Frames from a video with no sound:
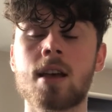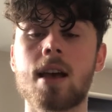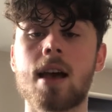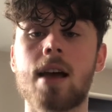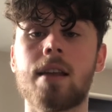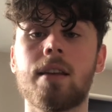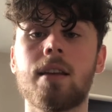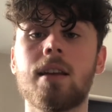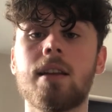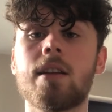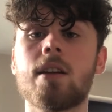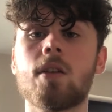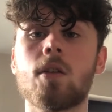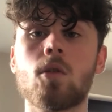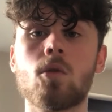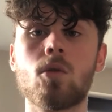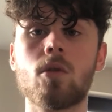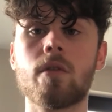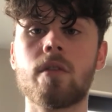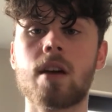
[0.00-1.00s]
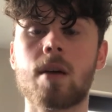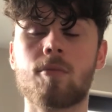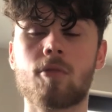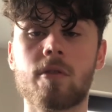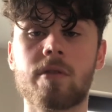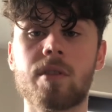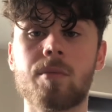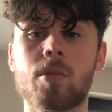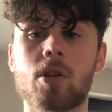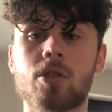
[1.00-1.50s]
and nearly all of their
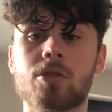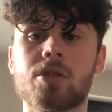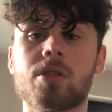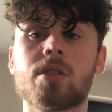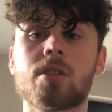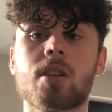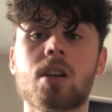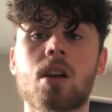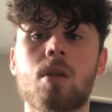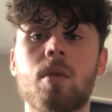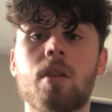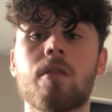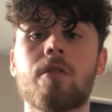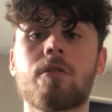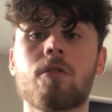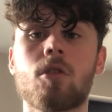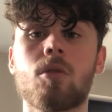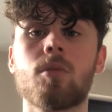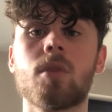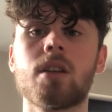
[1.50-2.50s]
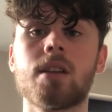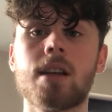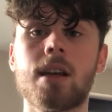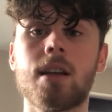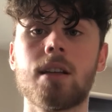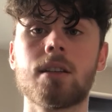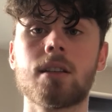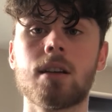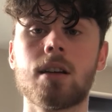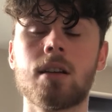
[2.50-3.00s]
profit margins are coming from the
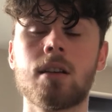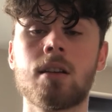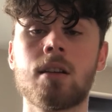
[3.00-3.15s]
data.